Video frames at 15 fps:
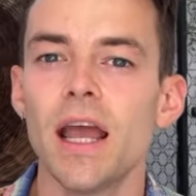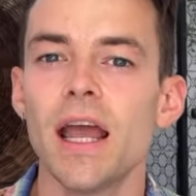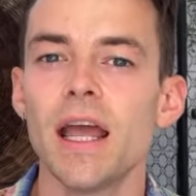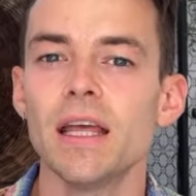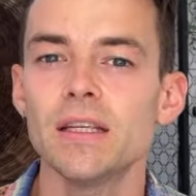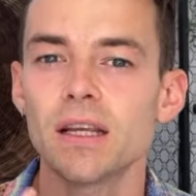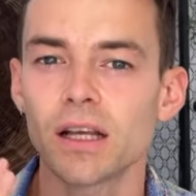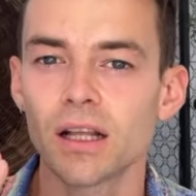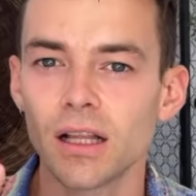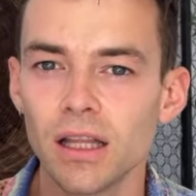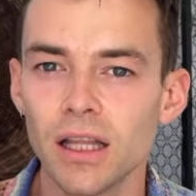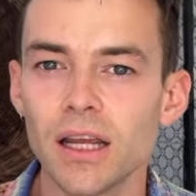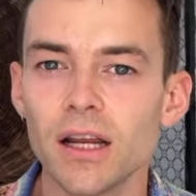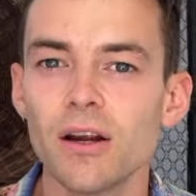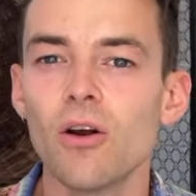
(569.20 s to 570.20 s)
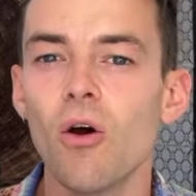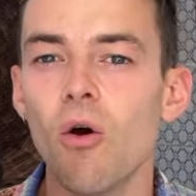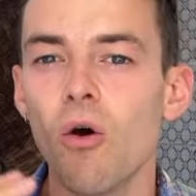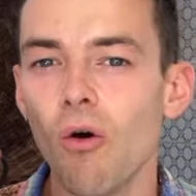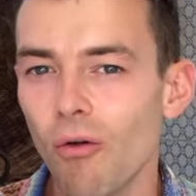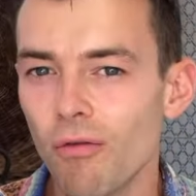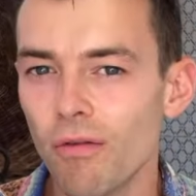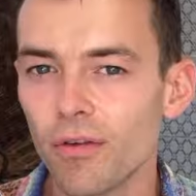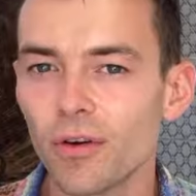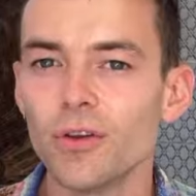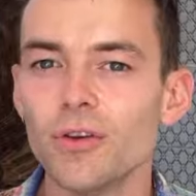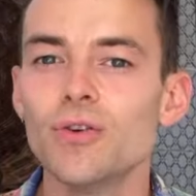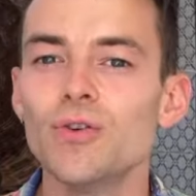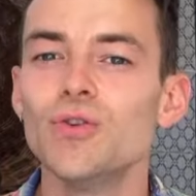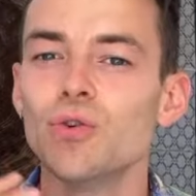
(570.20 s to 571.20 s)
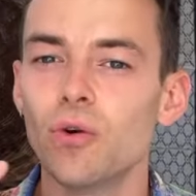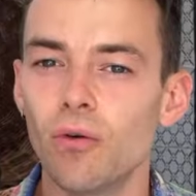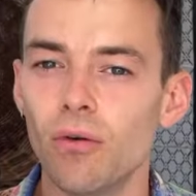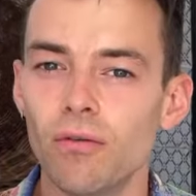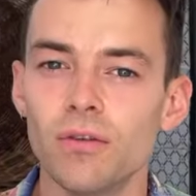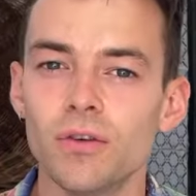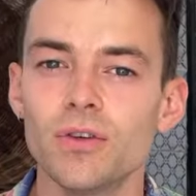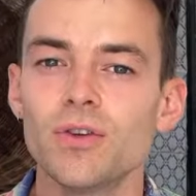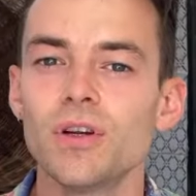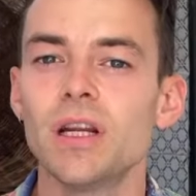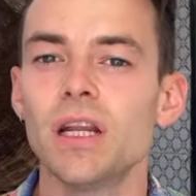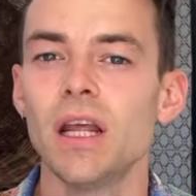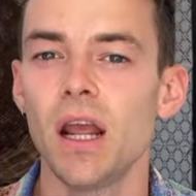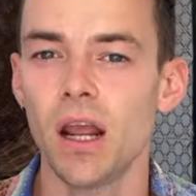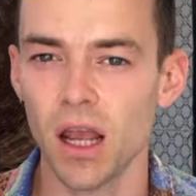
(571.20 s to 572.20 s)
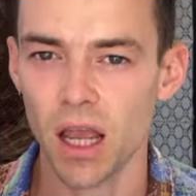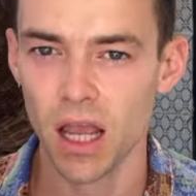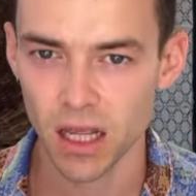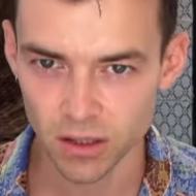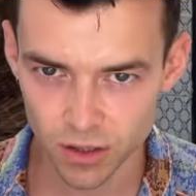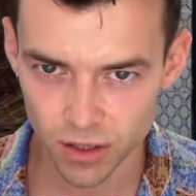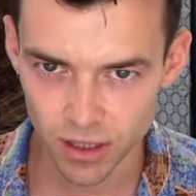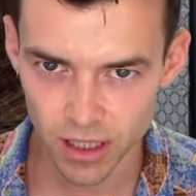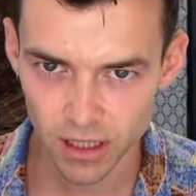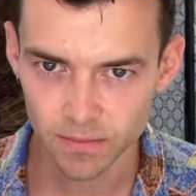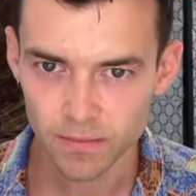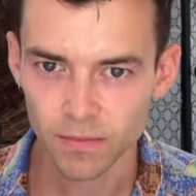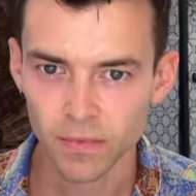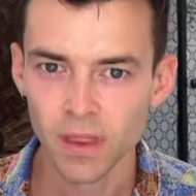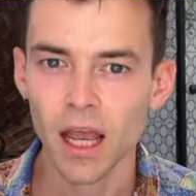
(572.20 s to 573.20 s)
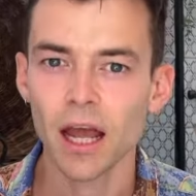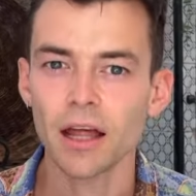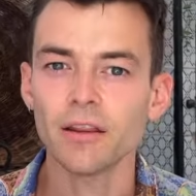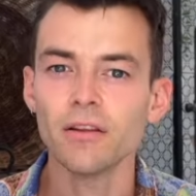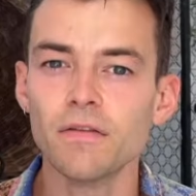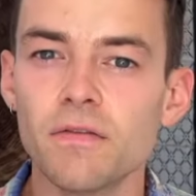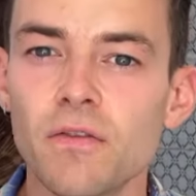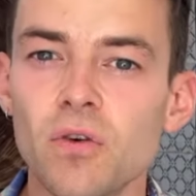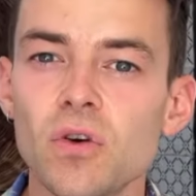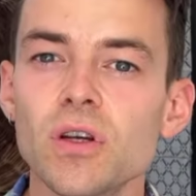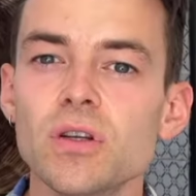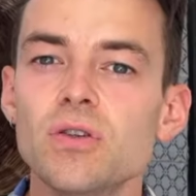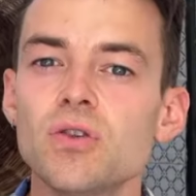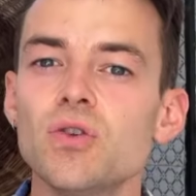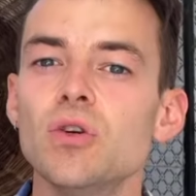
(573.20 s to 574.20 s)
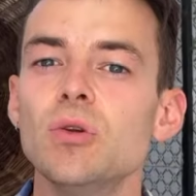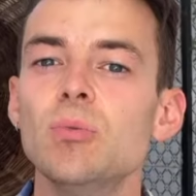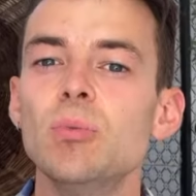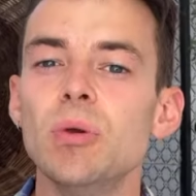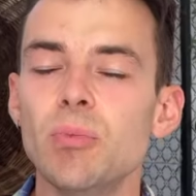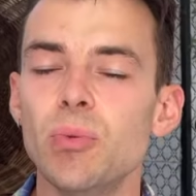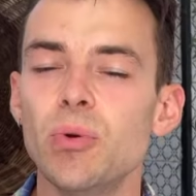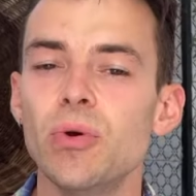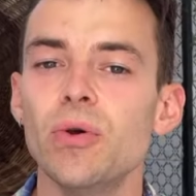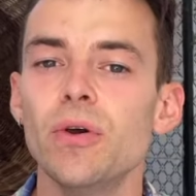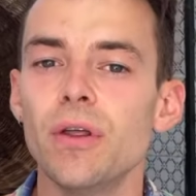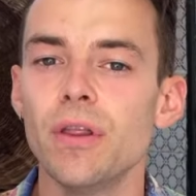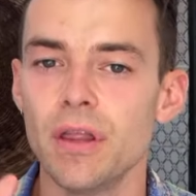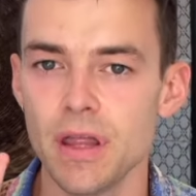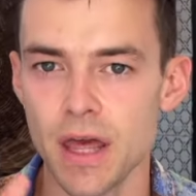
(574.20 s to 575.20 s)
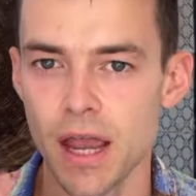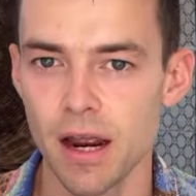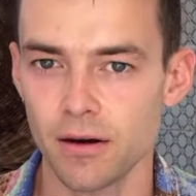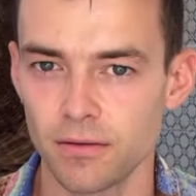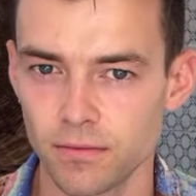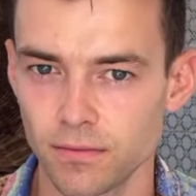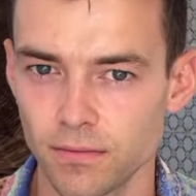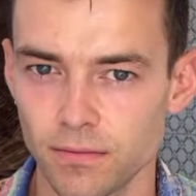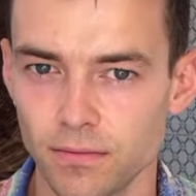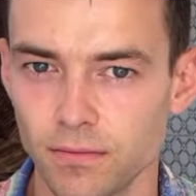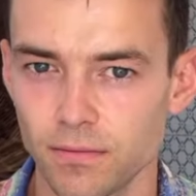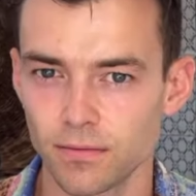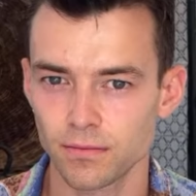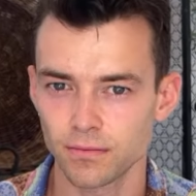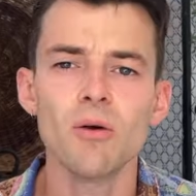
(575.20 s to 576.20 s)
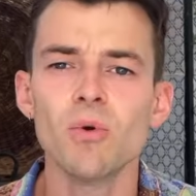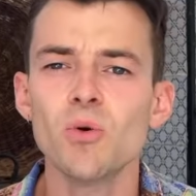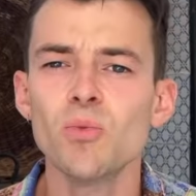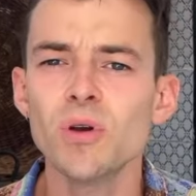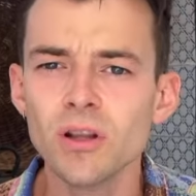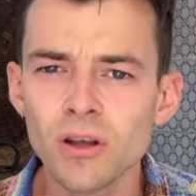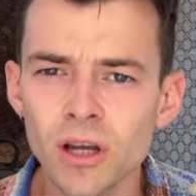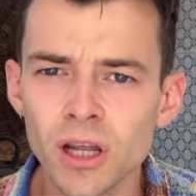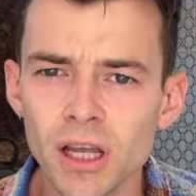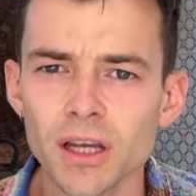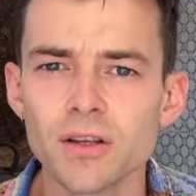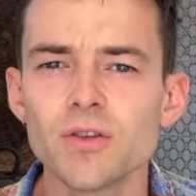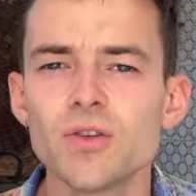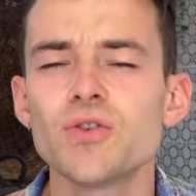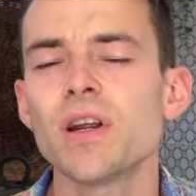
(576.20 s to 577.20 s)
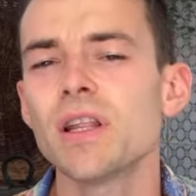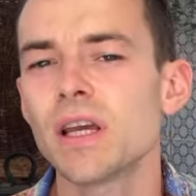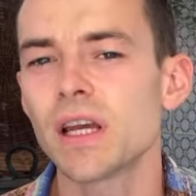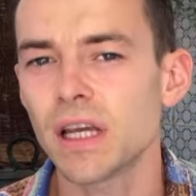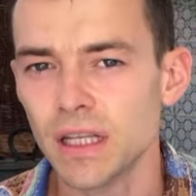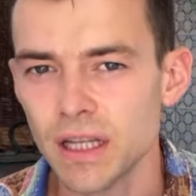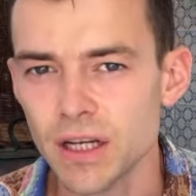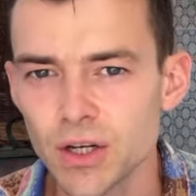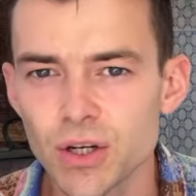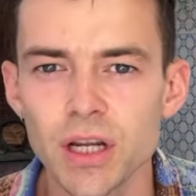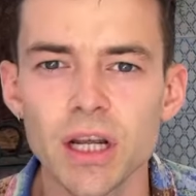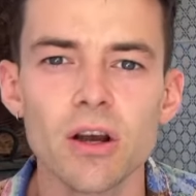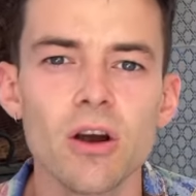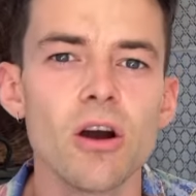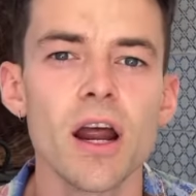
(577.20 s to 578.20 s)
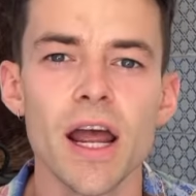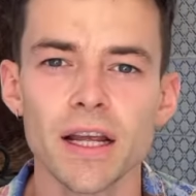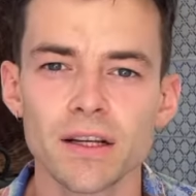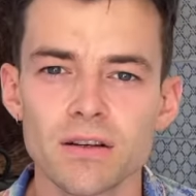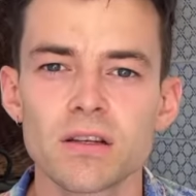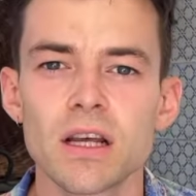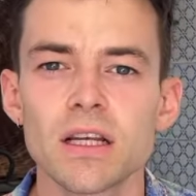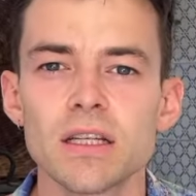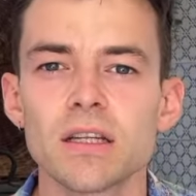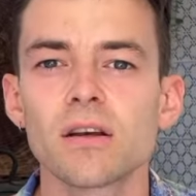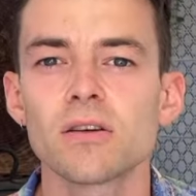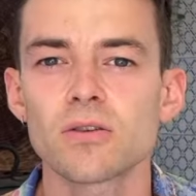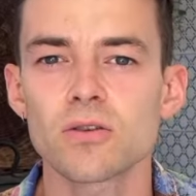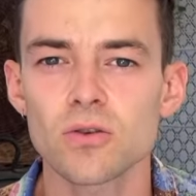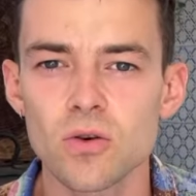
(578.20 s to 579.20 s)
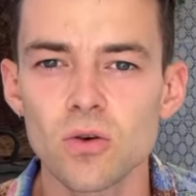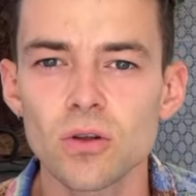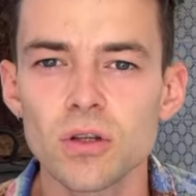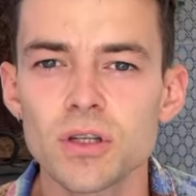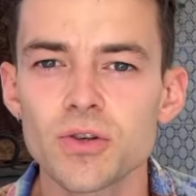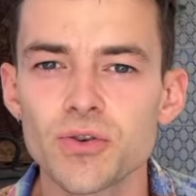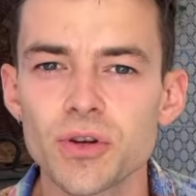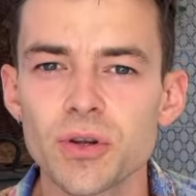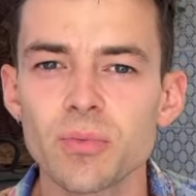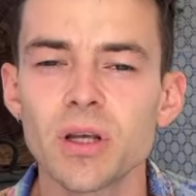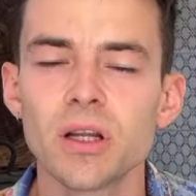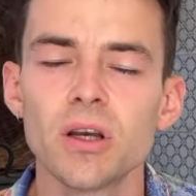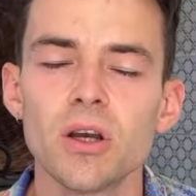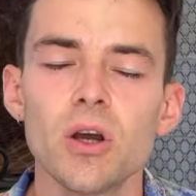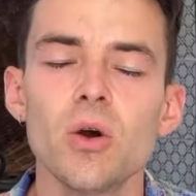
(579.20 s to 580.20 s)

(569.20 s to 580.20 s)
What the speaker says: It is a clear overuse, overtraining injury, and the focus should be put there. And when we look at strength and conditioning or exercising as a whole as a treatment,